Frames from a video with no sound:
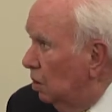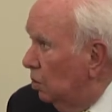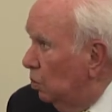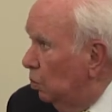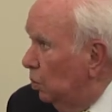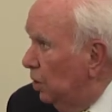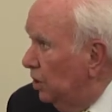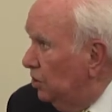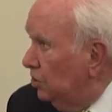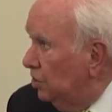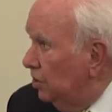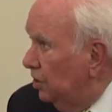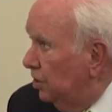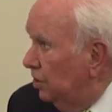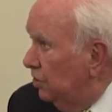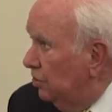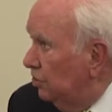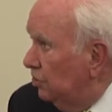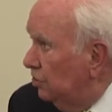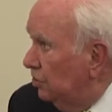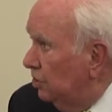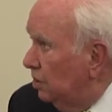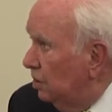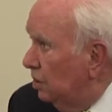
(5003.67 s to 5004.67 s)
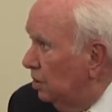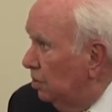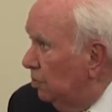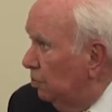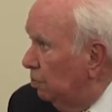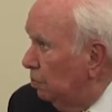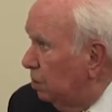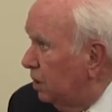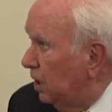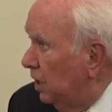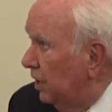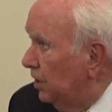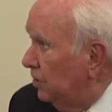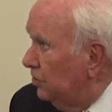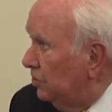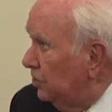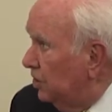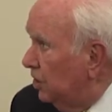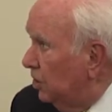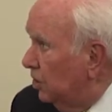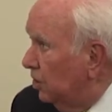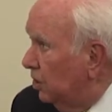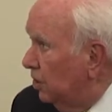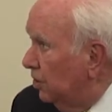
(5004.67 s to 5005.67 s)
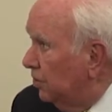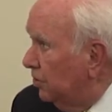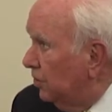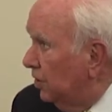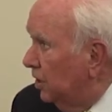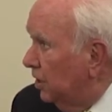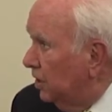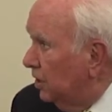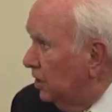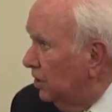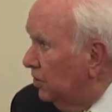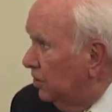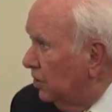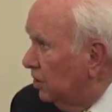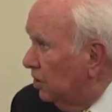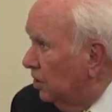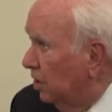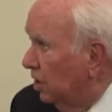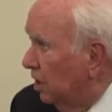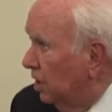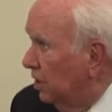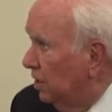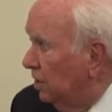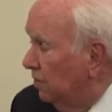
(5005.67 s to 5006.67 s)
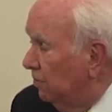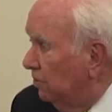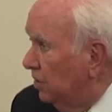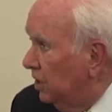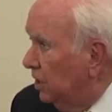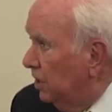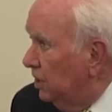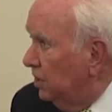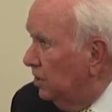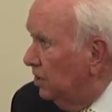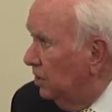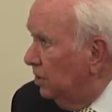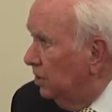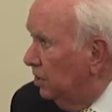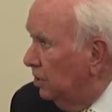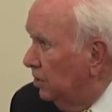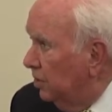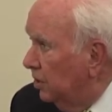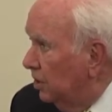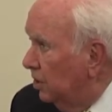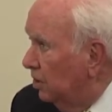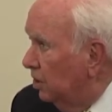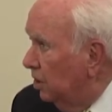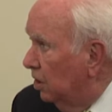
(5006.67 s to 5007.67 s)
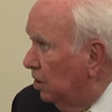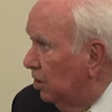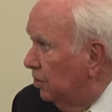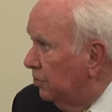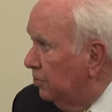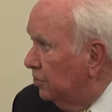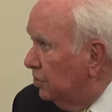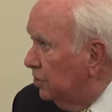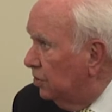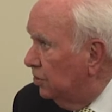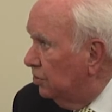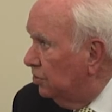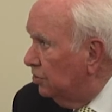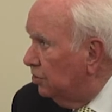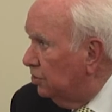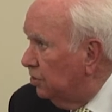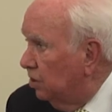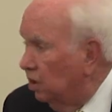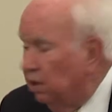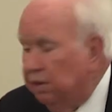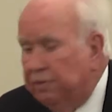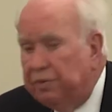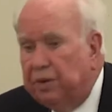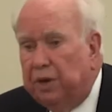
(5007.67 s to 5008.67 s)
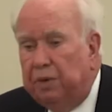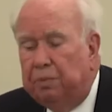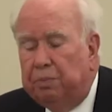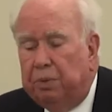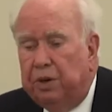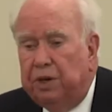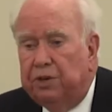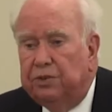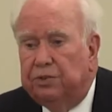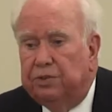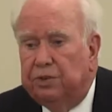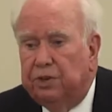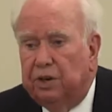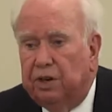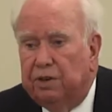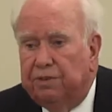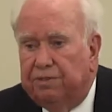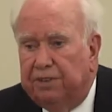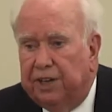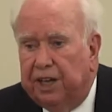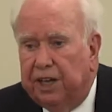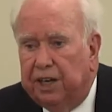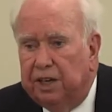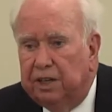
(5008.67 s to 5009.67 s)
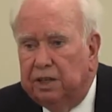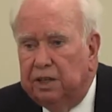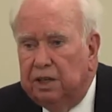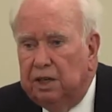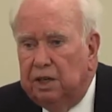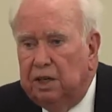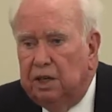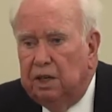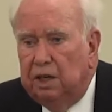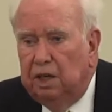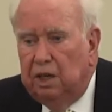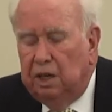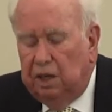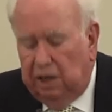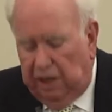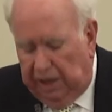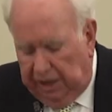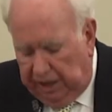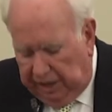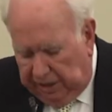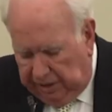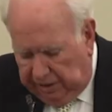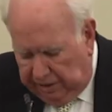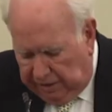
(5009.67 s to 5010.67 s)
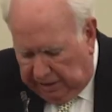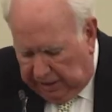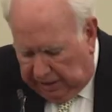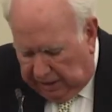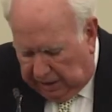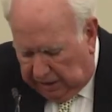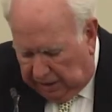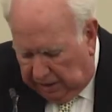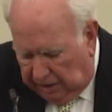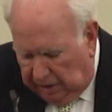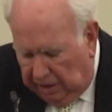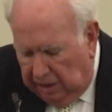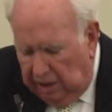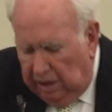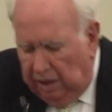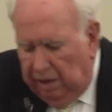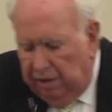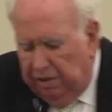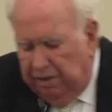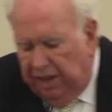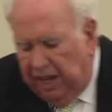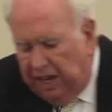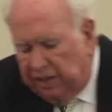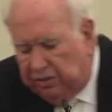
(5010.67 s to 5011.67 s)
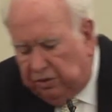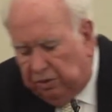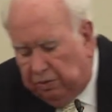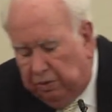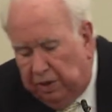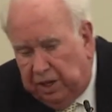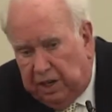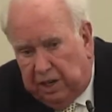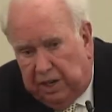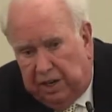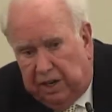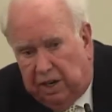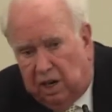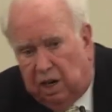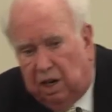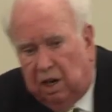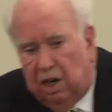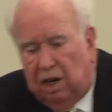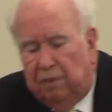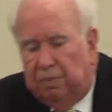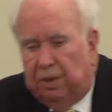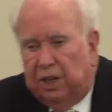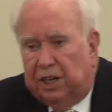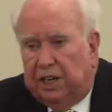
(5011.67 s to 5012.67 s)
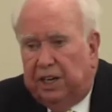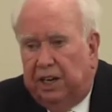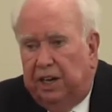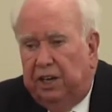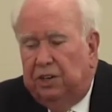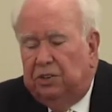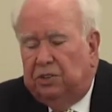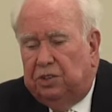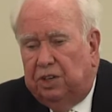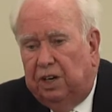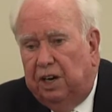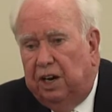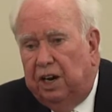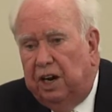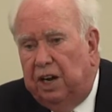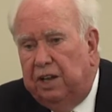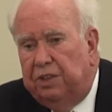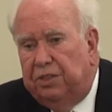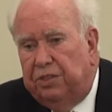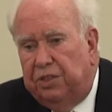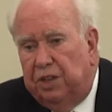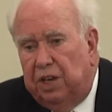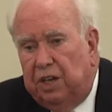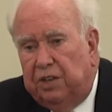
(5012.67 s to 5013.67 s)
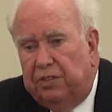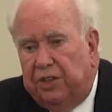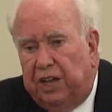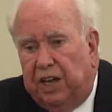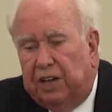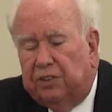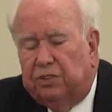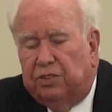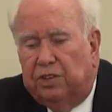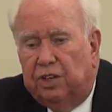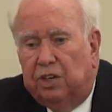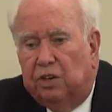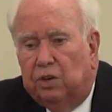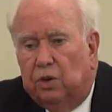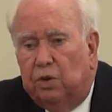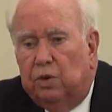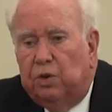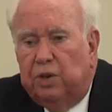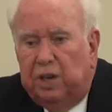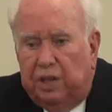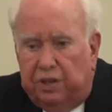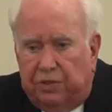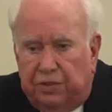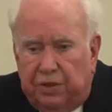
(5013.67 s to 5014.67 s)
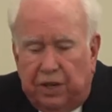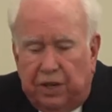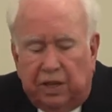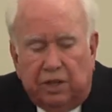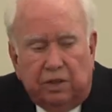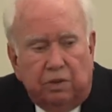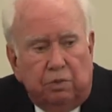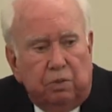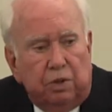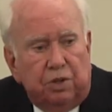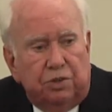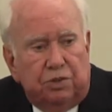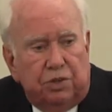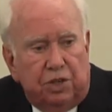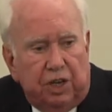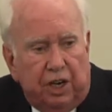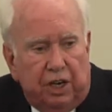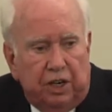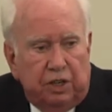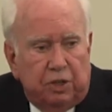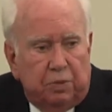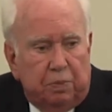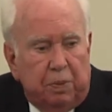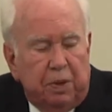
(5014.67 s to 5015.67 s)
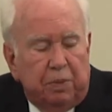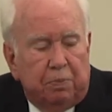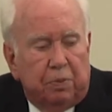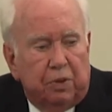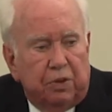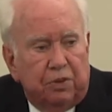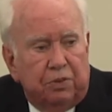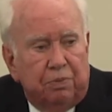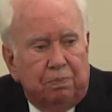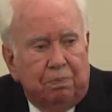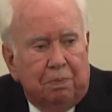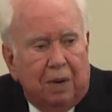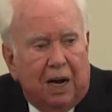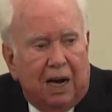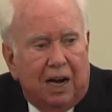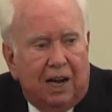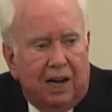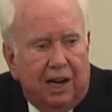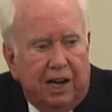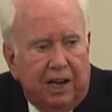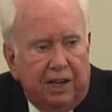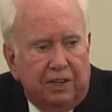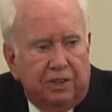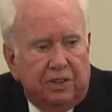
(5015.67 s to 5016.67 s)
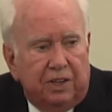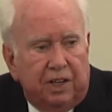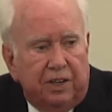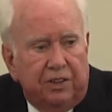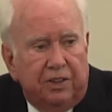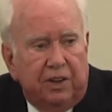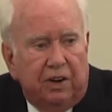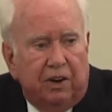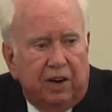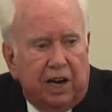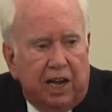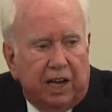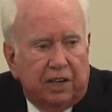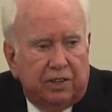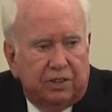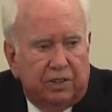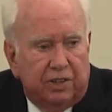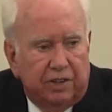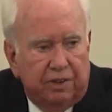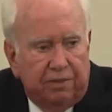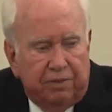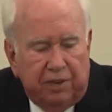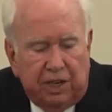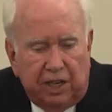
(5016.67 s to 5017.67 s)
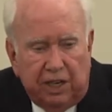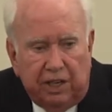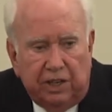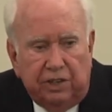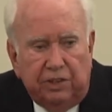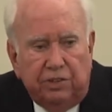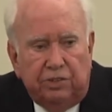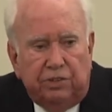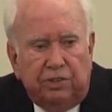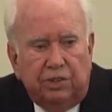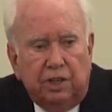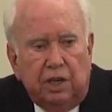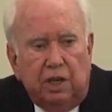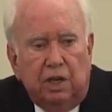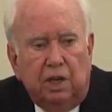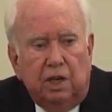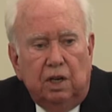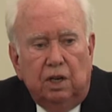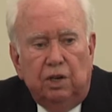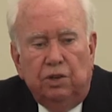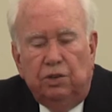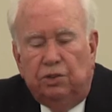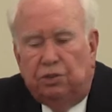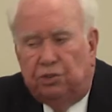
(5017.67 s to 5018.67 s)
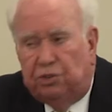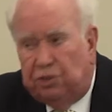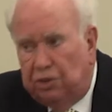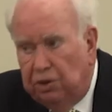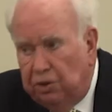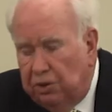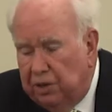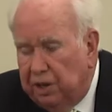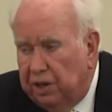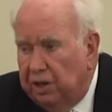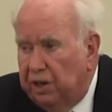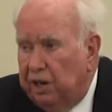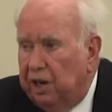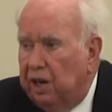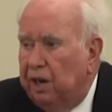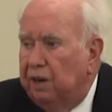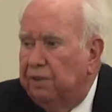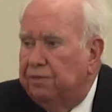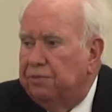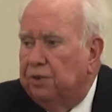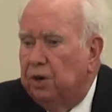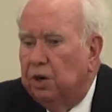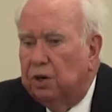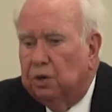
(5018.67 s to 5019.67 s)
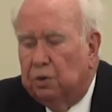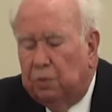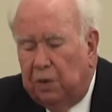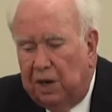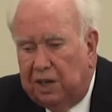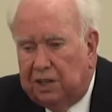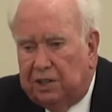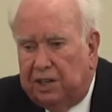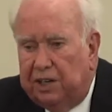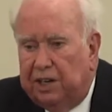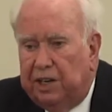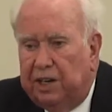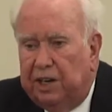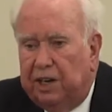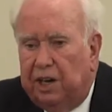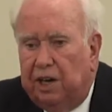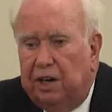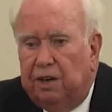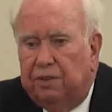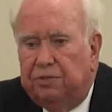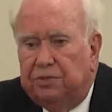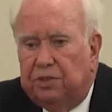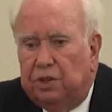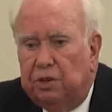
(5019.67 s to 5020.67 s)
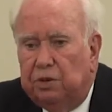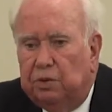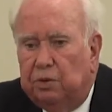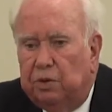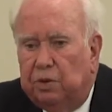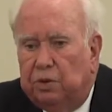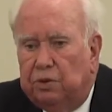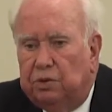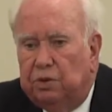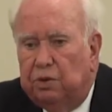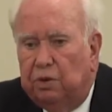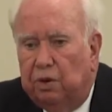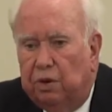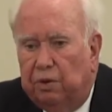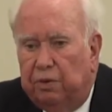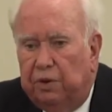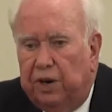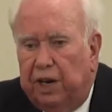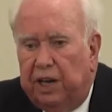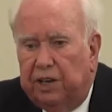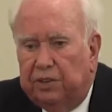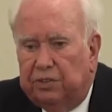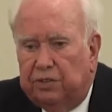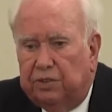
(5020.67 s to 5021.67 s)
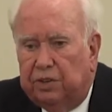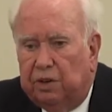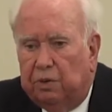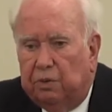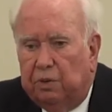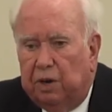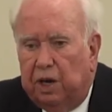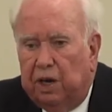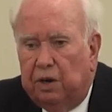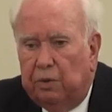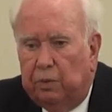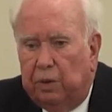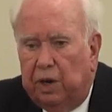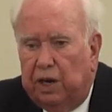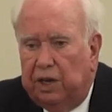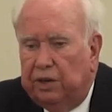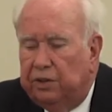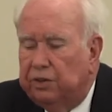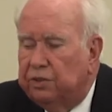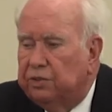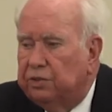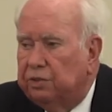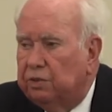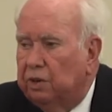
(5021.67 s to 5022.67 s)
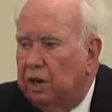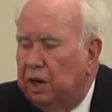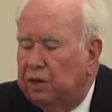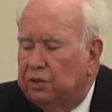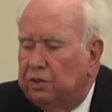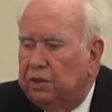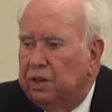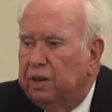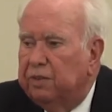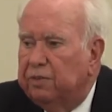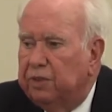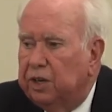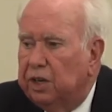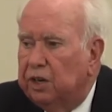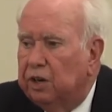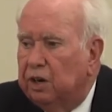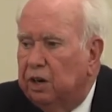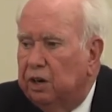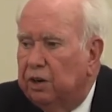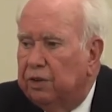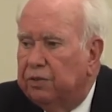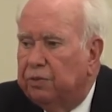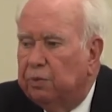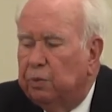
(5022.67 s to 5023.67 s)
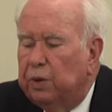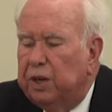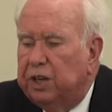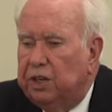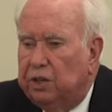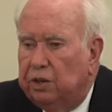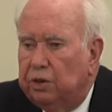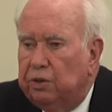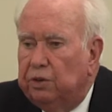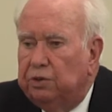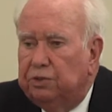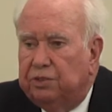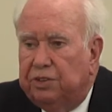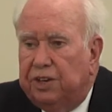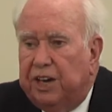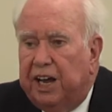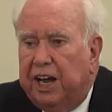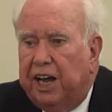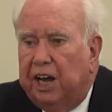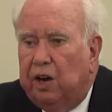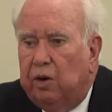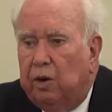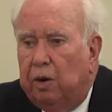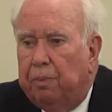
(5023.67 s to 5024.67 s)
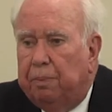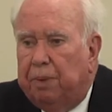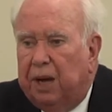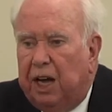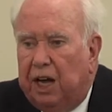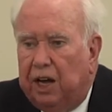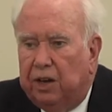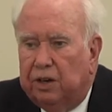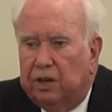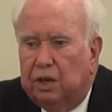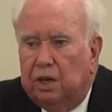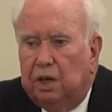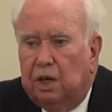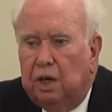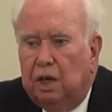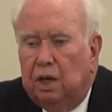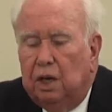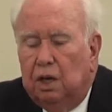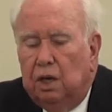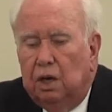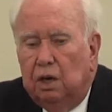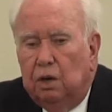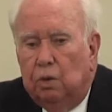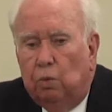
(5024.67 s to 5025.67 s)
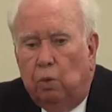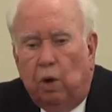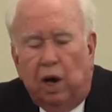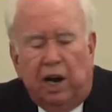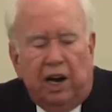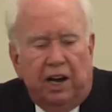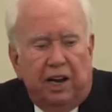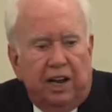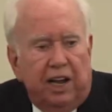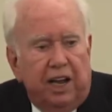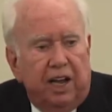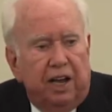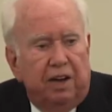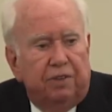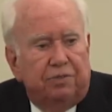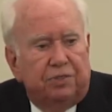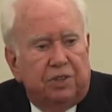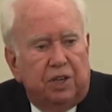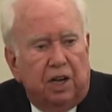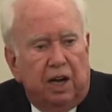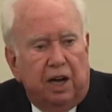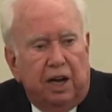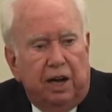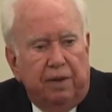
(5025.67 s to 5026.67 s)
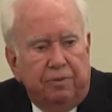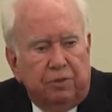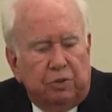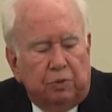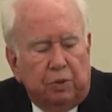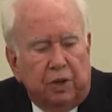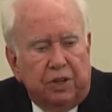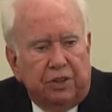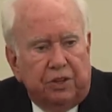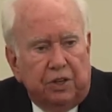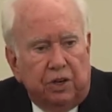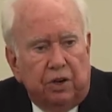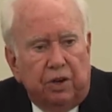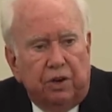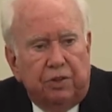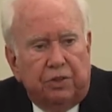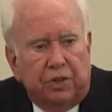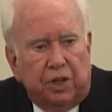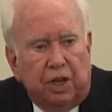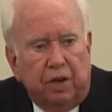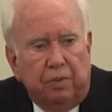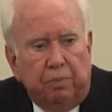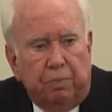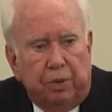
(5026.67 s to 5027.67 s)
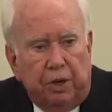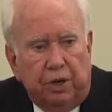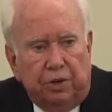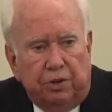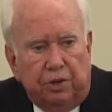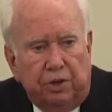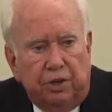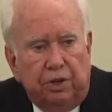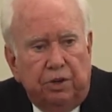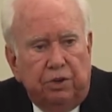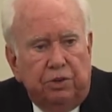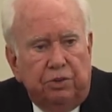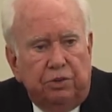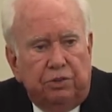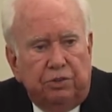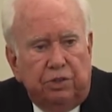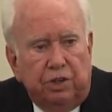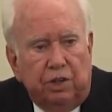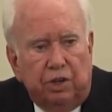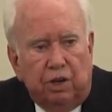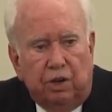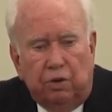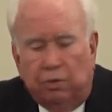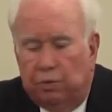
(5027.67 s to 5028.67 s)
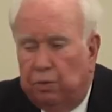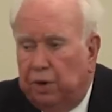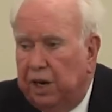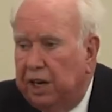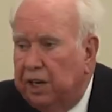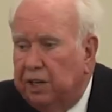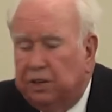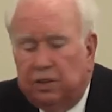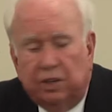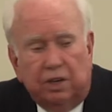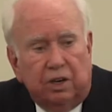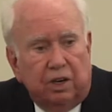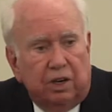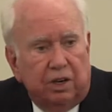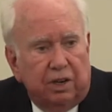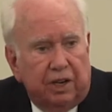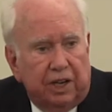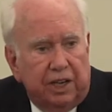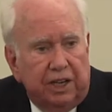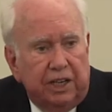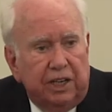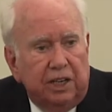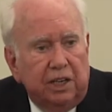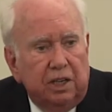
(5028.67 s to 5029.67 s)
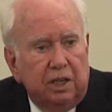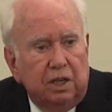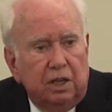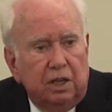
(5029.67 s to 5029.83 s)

which is, place the earthling in the Garden of Eden, the earth, to serve and preserve it. And that's really our obligation. And I think that's the only thing that will change people's mind and their activities soon enough or quickly enough to arrest the runaway destruction of the earth. We use now about 1.5 times what the earth can produce, you know, regularly.